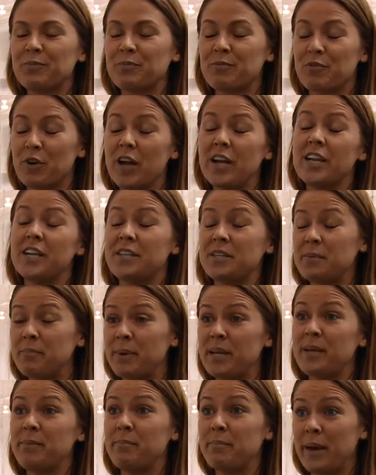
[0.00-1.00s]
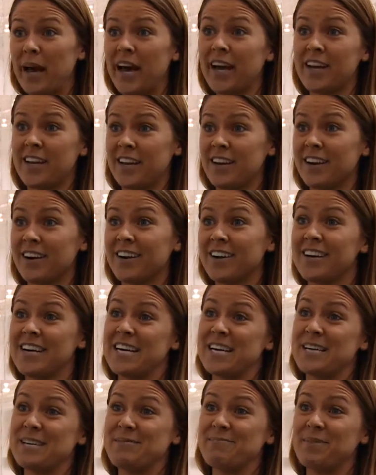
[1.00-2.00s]
ready to be back here,
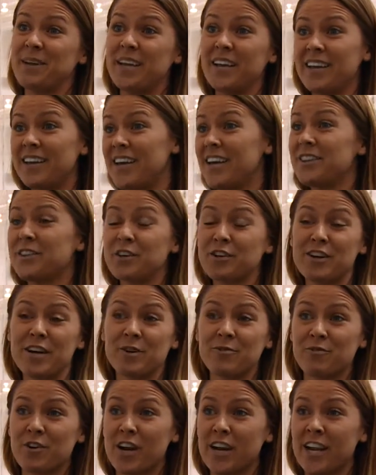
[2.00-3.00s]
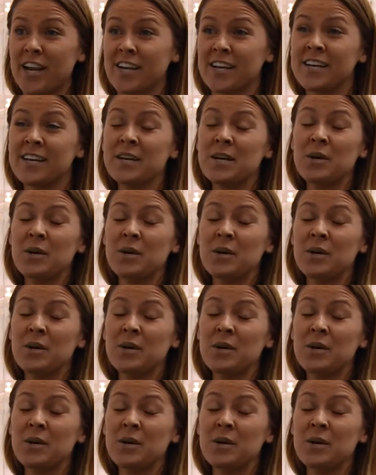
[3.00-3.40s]
hit the ground running.